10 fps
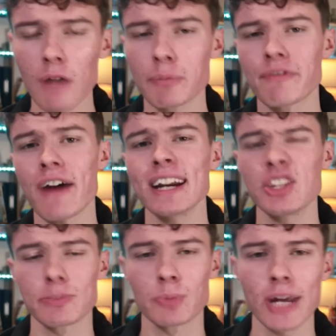
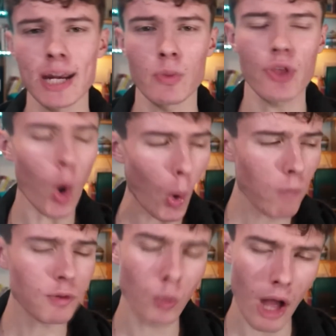provided your brain with
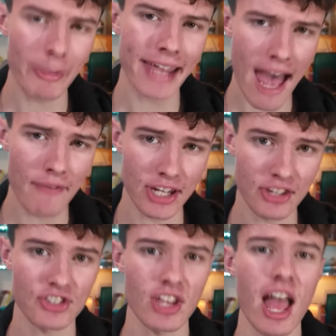overwhelming
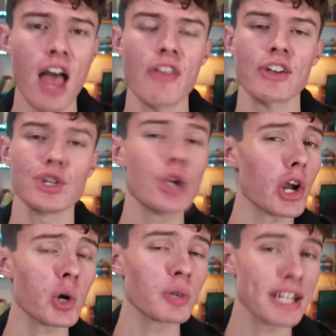evidence that you
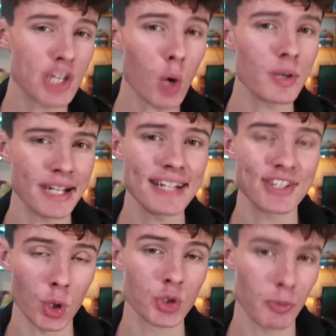not only don't need
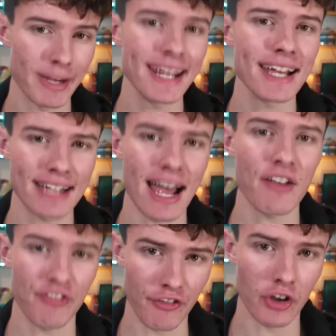social media to
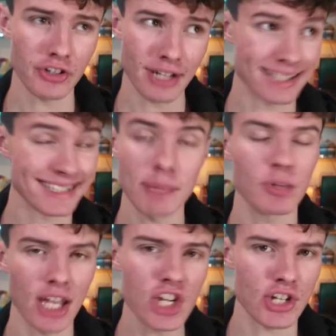have fun and
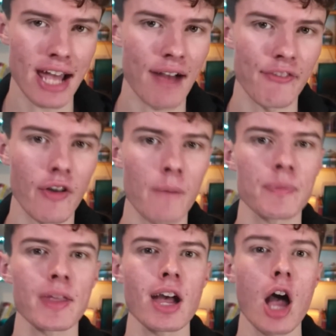stimulation to have
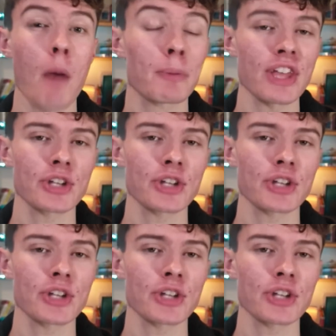fun, but that